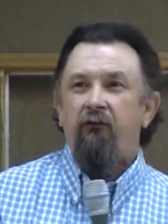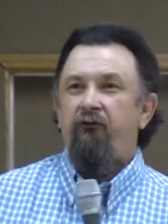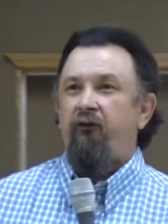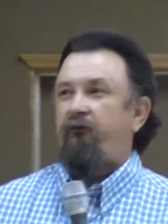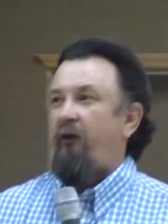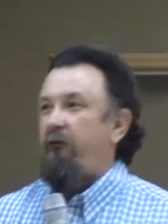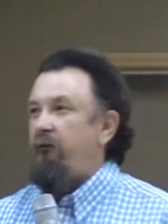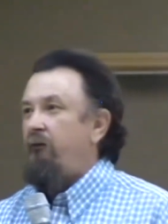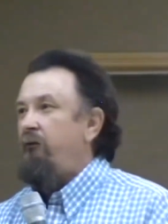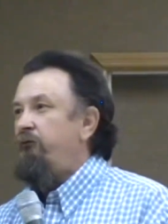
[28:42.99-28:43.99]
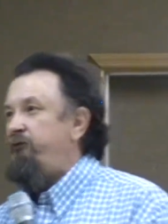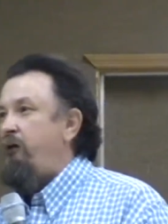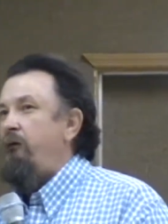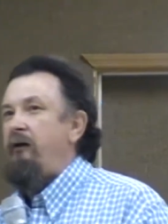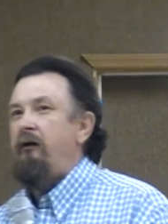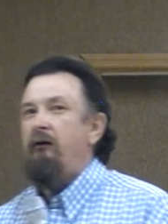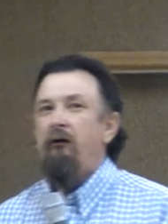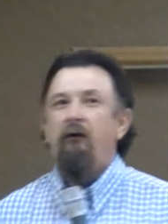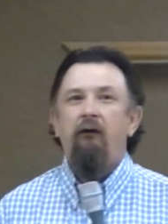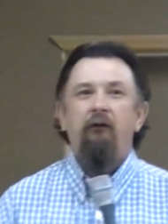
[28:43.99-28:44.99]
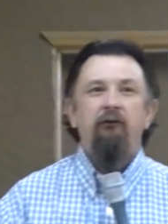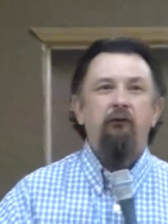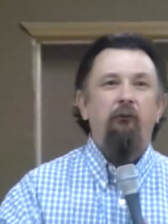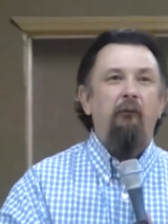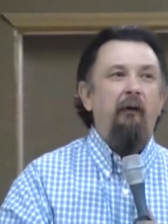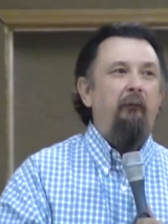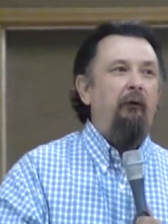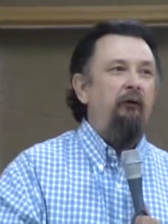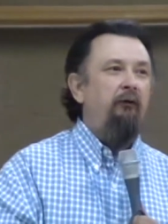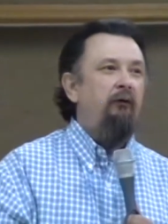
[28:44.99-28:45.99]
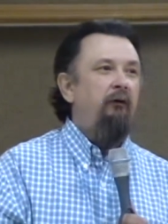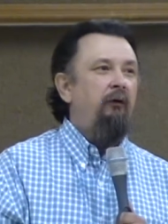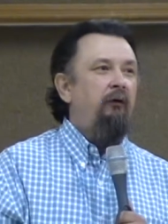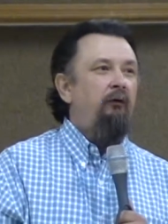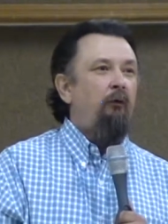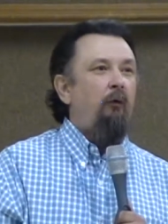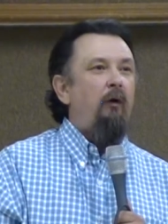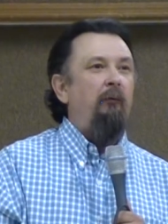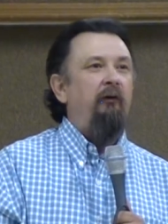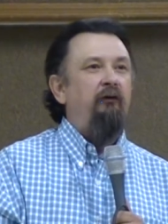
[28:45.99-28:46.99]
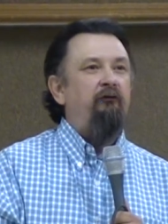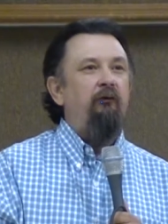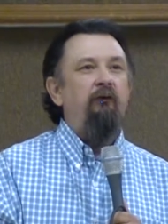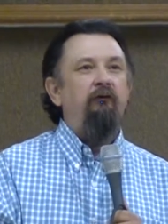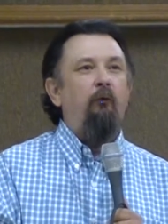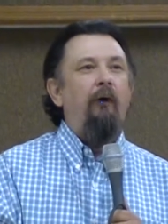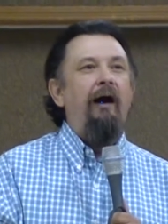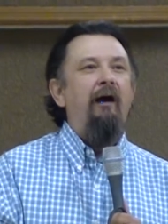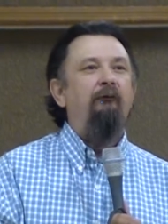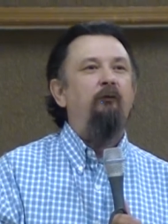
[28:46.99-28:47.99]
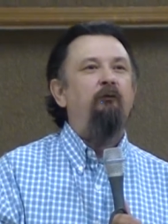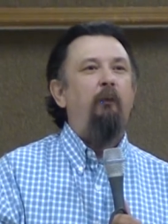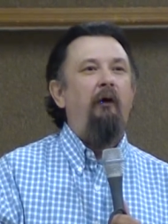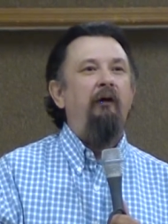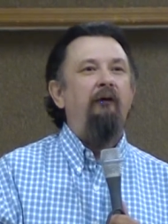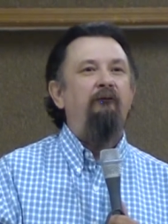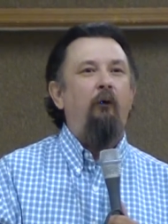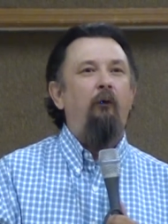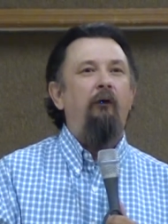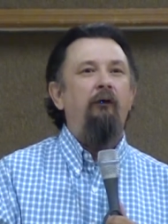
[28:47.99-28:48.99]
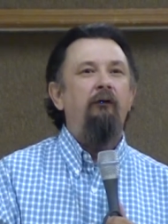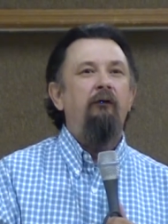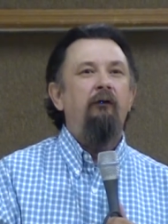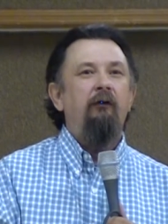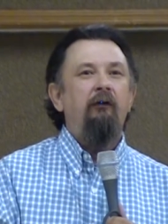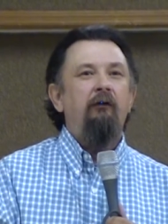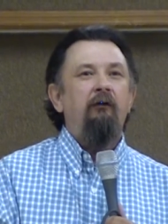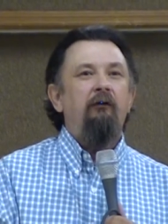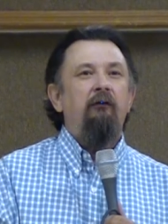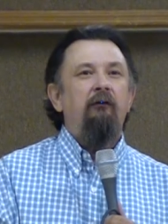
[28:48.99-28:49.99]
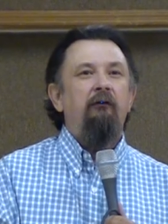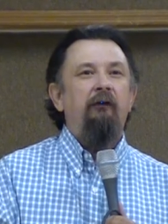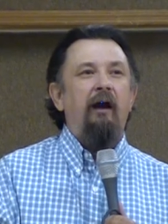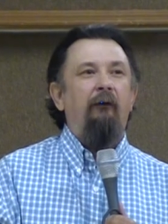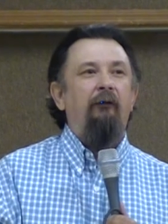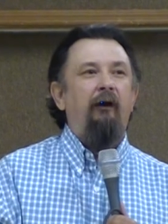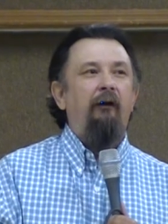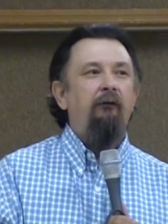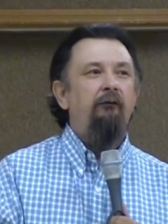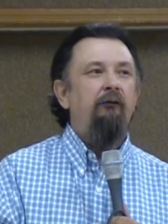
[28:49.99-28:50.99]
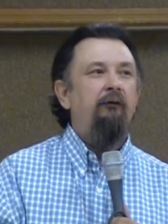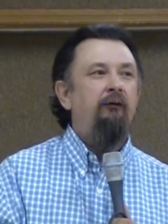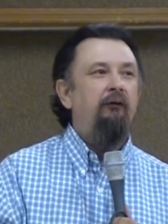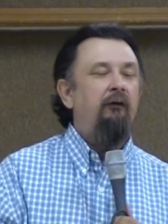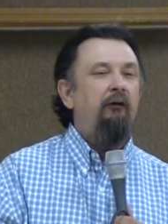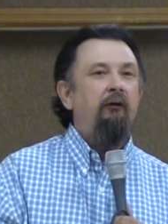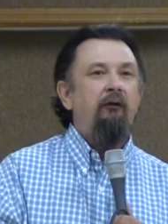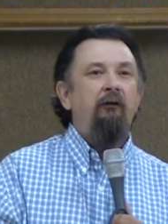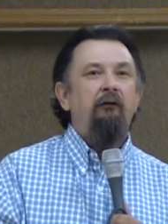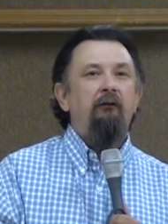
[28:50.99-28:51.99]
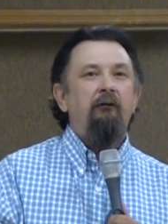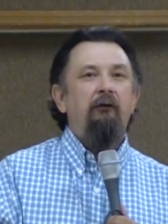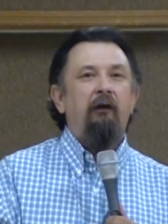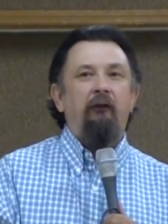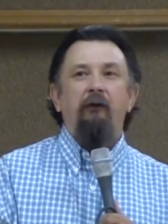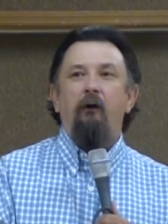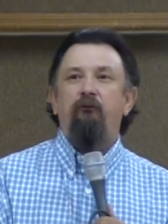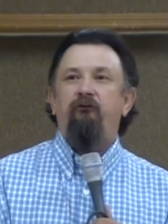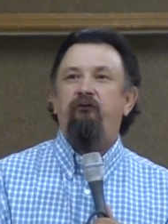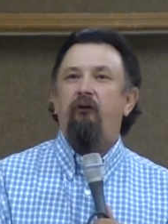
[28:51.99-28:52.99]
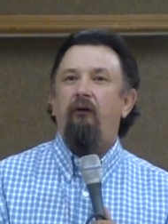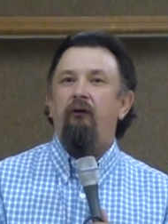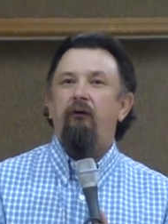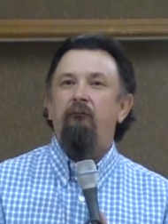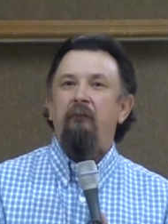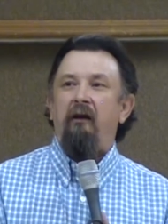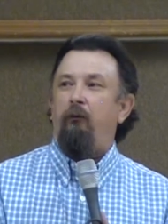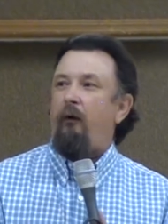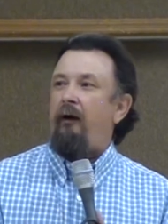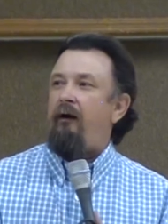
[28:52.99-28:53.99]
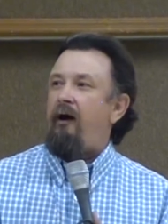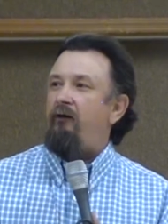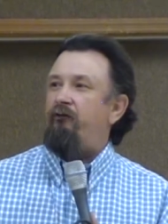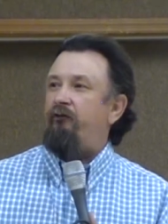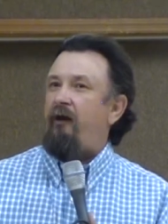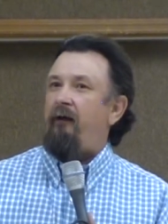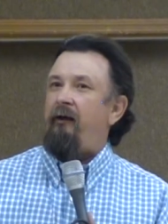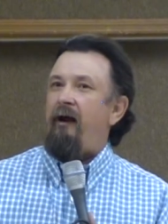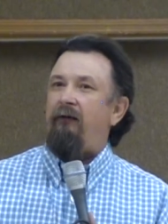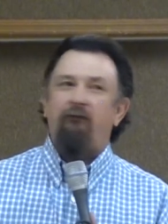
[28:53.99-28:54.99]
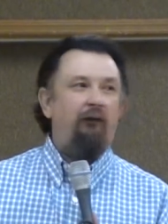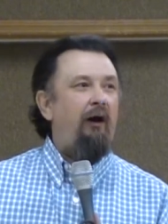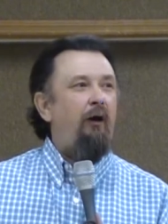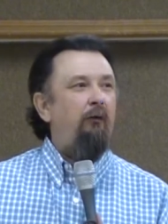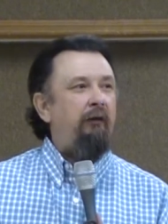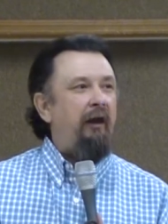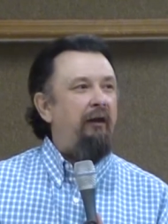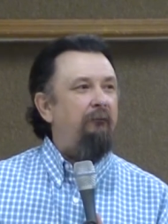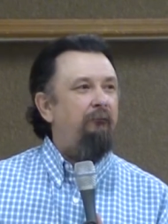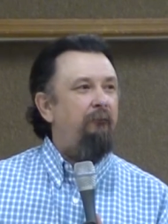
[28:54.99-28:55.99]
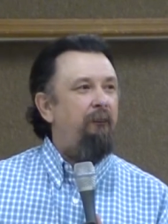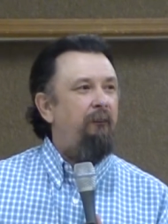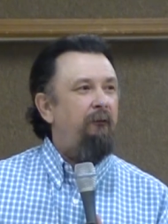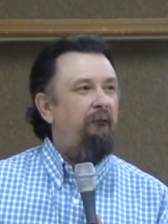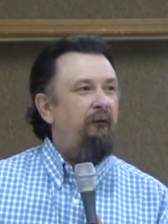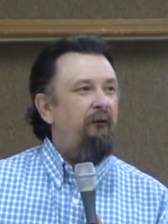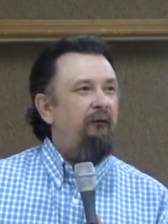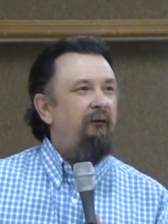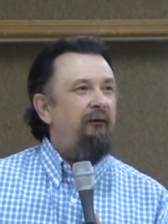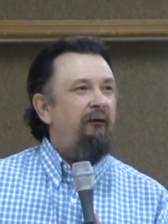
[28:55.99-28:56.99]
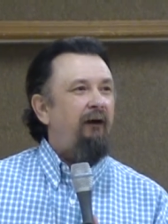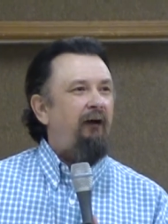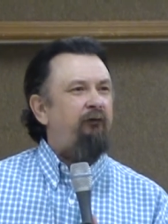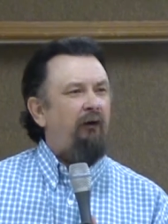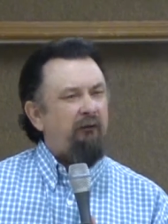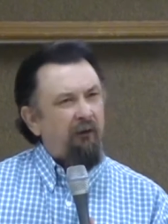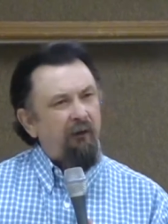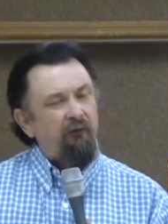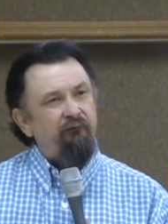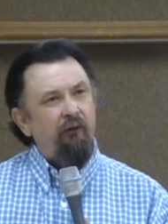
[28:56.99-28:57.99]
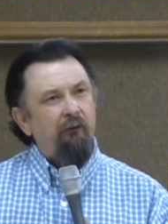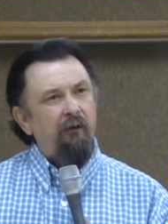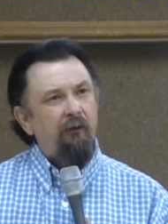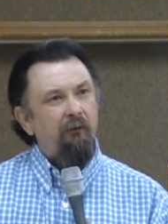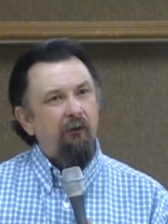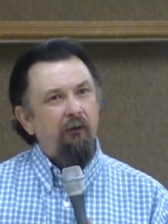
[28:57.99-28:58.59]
She said, Judy, you remember the woman that you and your wife was praying for down there in those many warehouses that night the law came? I was like, yeah, Judy.